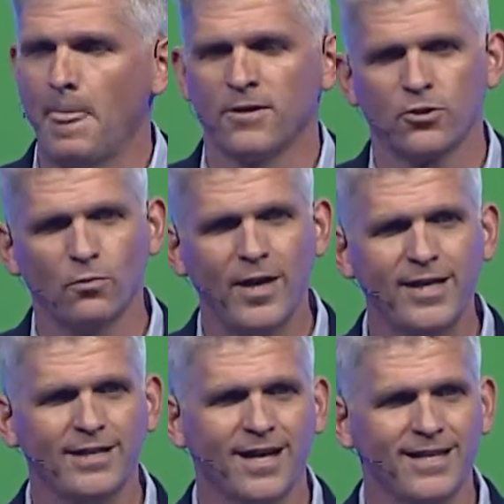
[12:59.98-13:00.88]
So
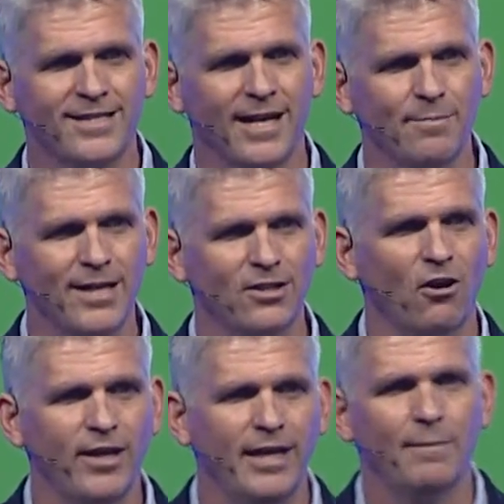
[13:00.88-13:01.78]
recognize that I'm not
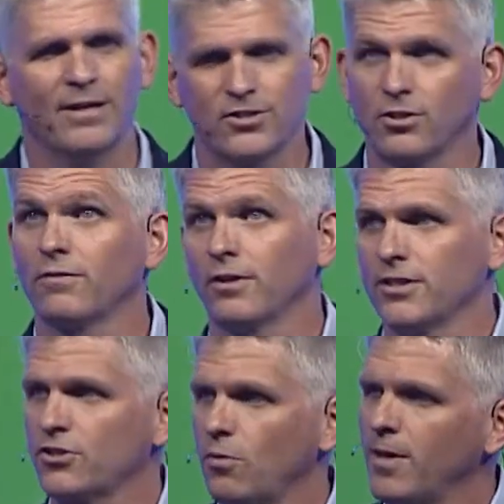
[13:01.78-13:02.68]
talking about
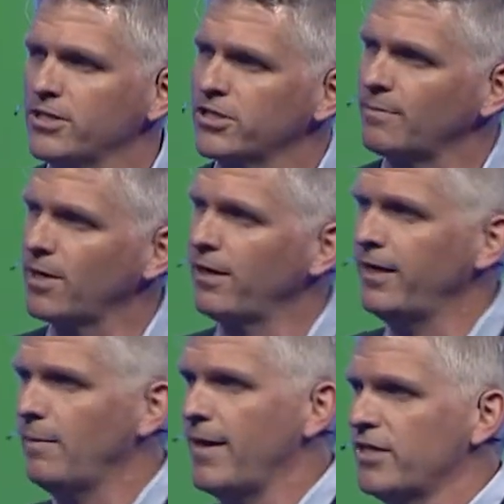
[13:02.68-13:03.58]
serverless so much as I'm
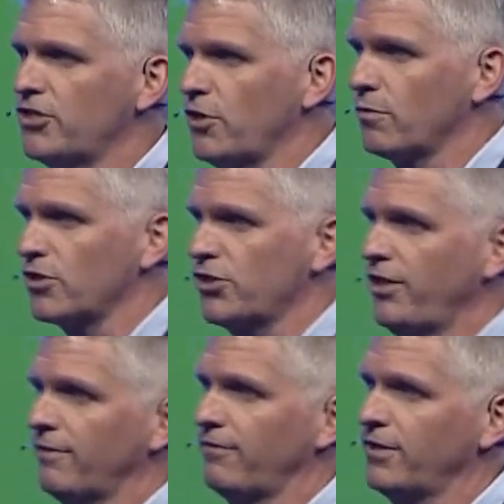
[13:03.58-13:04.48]
talking about a general
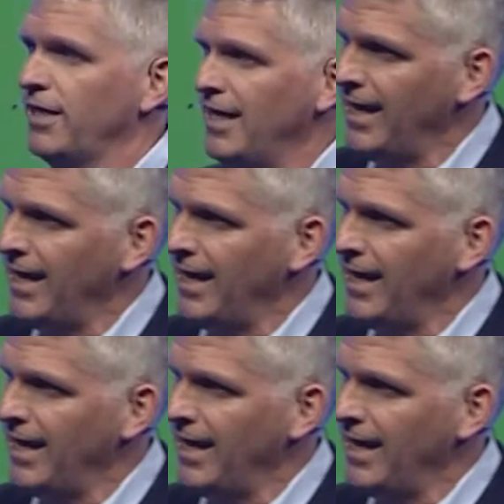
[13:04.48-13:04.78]
shift